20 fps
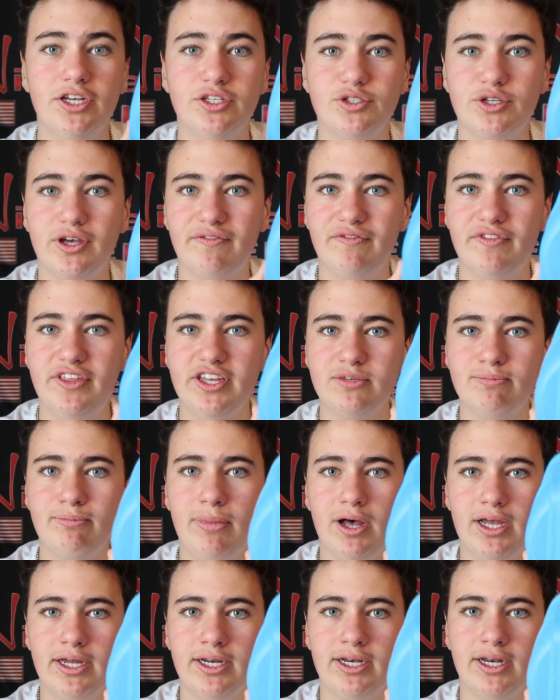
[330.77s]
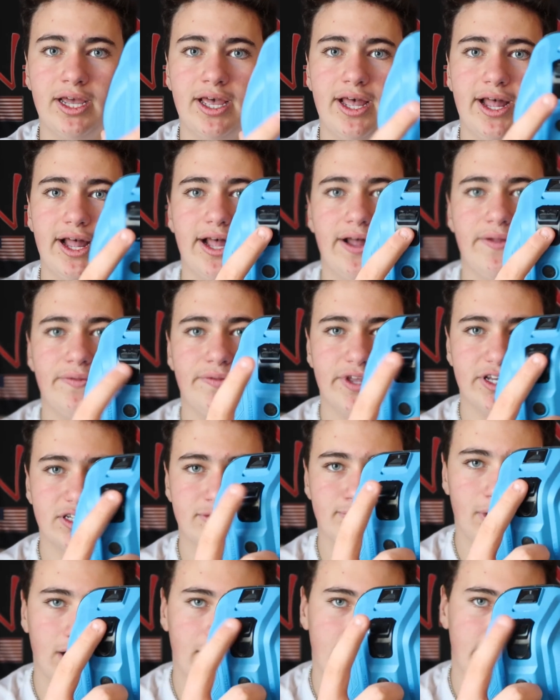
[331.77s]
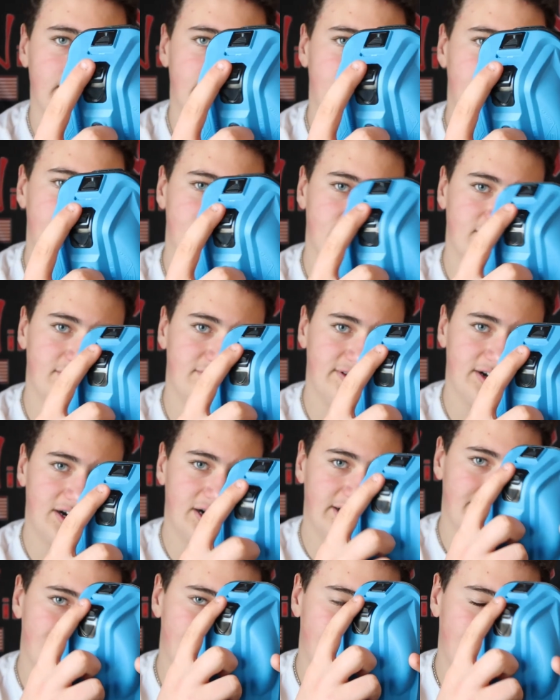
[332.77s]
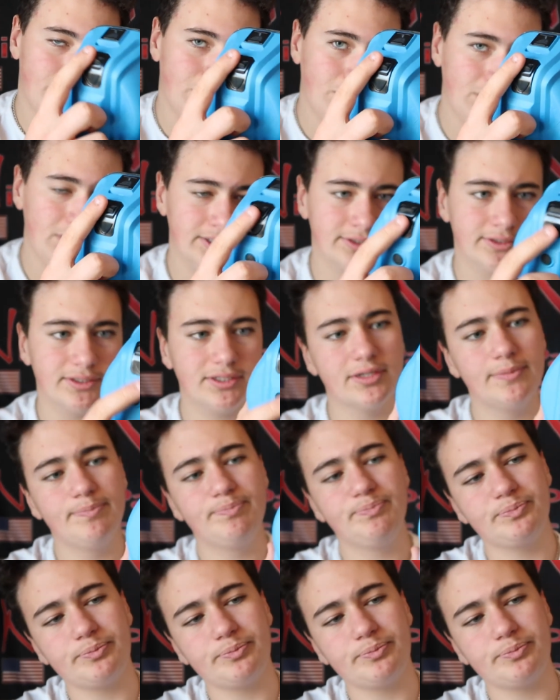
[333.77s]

So you have this button and this button, and these are very important.